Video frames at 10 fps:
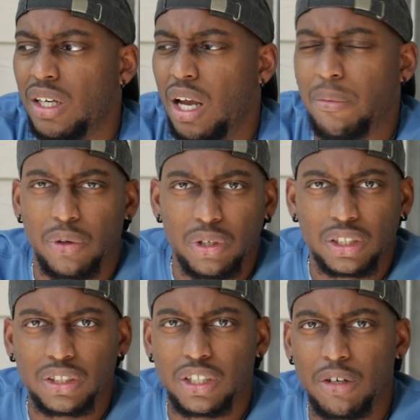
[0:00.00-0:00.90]
I'm
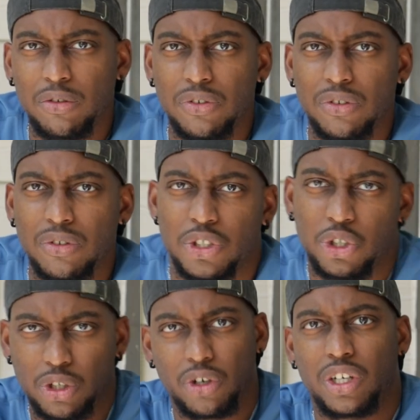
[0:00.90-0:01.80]
learning stuff,
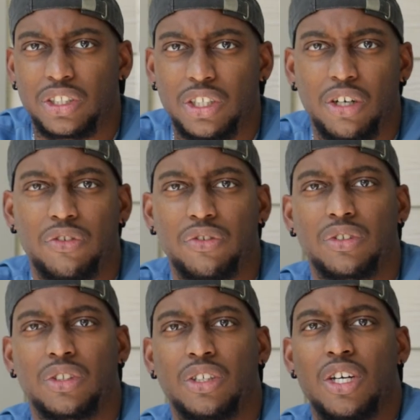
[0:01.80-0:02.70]
you're learning stuff.
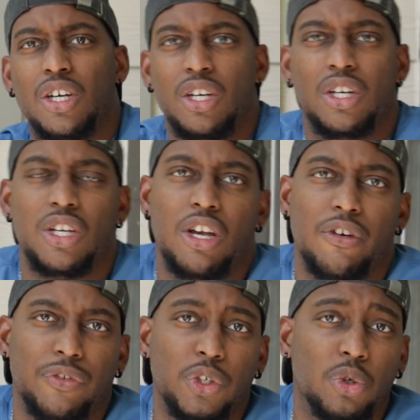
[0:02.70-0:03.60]

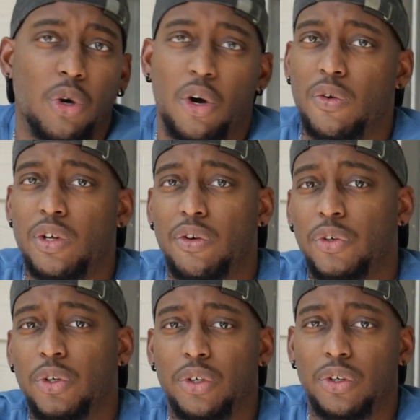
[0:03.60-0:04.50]
If you're
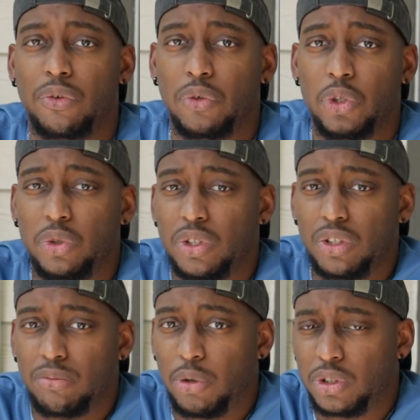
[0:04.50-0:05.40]
new to
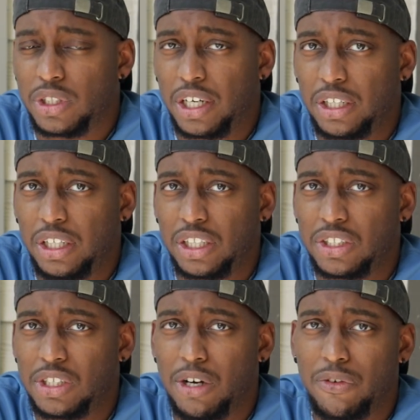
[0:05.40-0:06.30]
motorcycling and
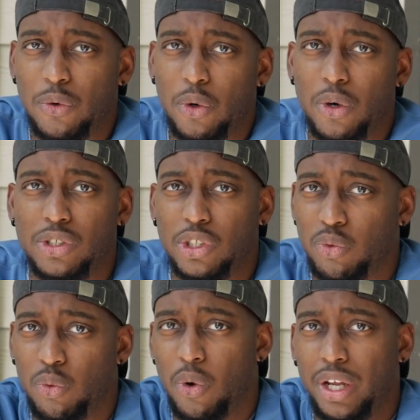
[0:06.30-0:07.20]
stuff, or just
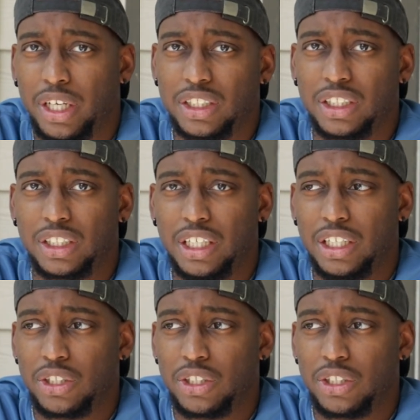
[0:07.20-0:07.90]
wanting to get